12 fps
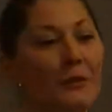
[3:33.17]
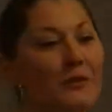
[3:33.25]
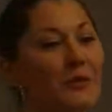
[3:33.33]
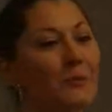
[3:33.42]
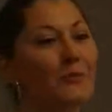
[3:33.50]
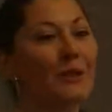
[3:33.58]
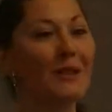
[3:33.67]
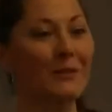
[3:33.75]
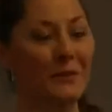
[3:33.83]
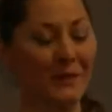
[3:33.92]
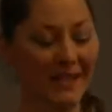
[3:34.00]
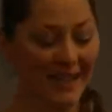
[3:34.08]
it was a
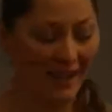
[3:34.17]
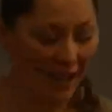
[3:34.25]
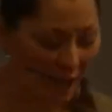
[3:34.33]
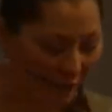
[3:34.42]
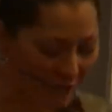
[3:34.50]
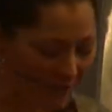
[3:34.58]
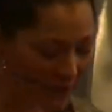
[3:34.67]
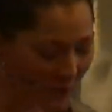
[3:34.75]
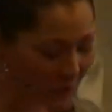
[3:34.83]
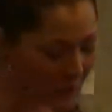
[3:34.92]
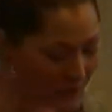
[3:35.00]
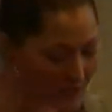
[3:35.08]
brilliant way of
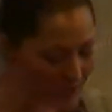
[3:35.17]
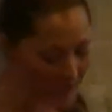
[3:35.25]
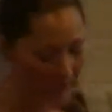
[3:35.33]
illustrating